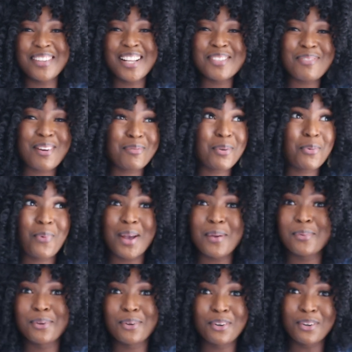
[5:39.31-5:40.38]
That's probably why
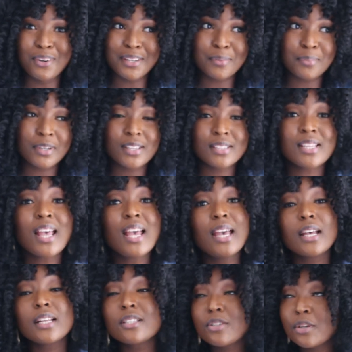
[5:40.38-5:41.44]
we all got it, because
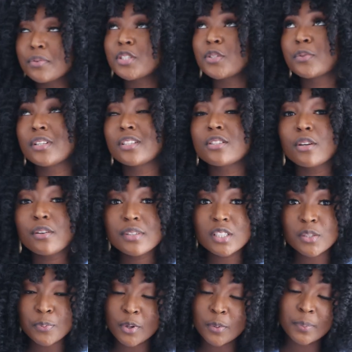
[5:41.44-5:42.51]
it serves
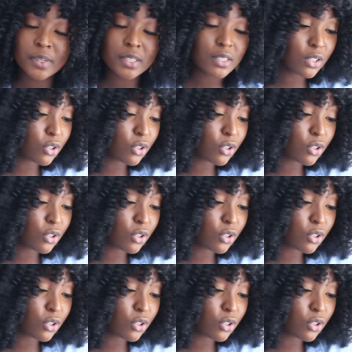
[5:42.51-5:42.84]
its purpose.